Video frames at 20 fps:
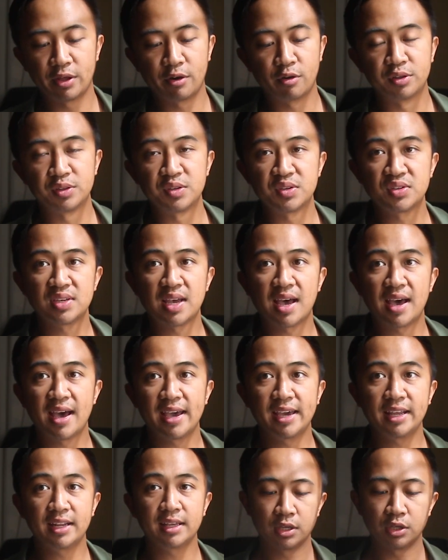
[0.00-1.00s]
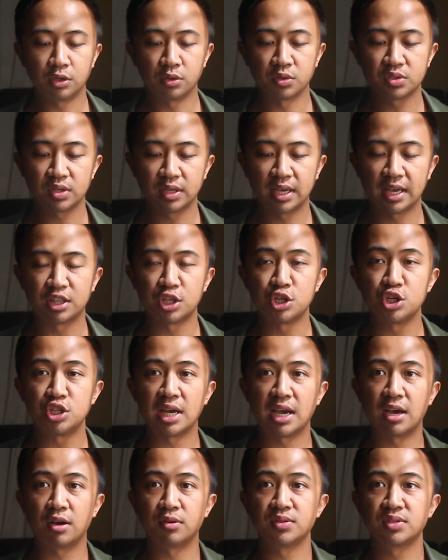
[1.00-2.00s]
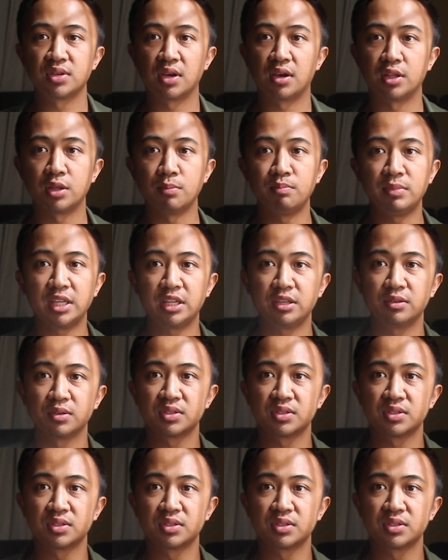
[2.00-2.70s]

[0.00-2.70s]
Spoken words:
on the side. You also got the JJJJounds on the medial